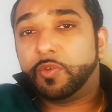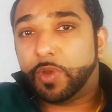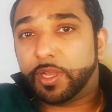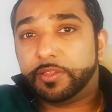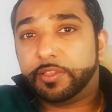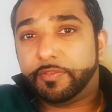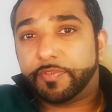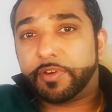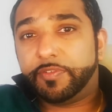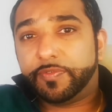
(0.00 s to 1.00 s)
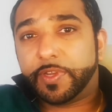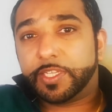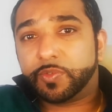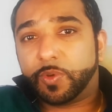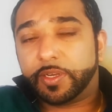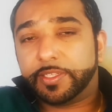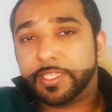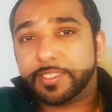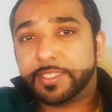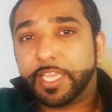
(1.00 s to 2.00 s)
Well, the very first one
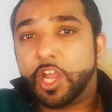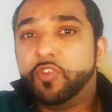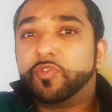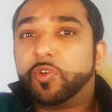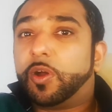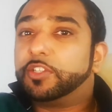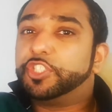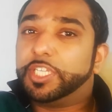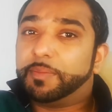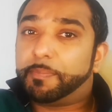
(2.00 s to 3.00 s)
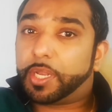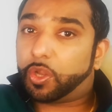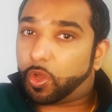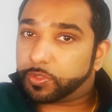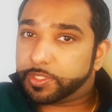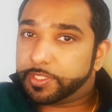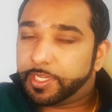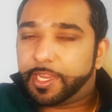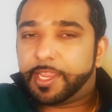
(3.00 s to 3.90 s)
is the overarching plot.